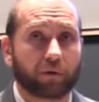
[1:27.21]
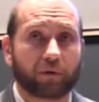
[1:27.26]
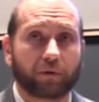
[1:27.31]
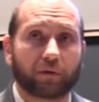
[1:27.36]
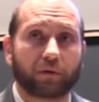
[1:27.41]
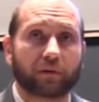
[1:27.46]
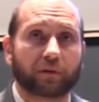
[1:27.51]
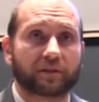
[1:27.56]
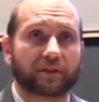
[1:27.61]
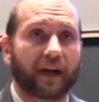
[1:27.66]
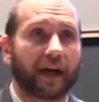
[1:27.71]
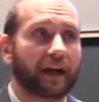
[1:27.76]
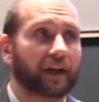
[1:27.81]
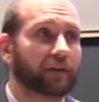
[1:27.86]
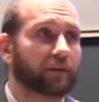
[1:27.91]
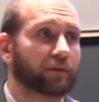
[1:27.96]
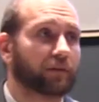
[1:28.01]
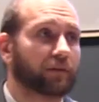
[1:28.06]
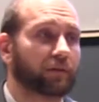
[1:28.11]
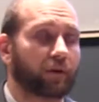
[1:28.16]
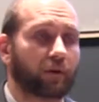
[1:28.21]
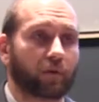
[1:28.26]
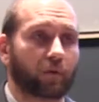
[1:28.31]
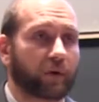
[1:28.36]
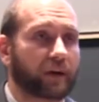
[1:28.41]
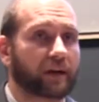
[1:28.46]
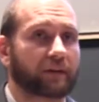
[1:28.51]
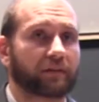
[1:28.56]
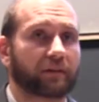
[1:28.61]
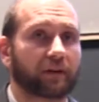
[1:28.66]
Or tiger or
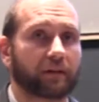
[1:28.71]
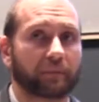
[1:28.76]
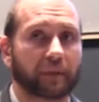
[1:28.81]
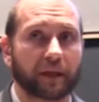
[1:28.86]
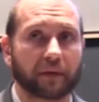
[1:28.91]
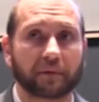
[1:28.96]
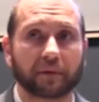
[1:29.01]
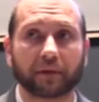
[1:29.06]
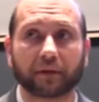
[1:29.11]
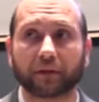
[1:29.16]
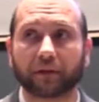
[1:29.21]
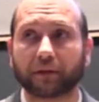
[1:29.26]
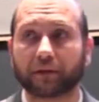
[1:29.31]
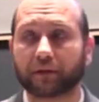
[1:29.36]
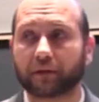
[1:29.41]
whatever it may be.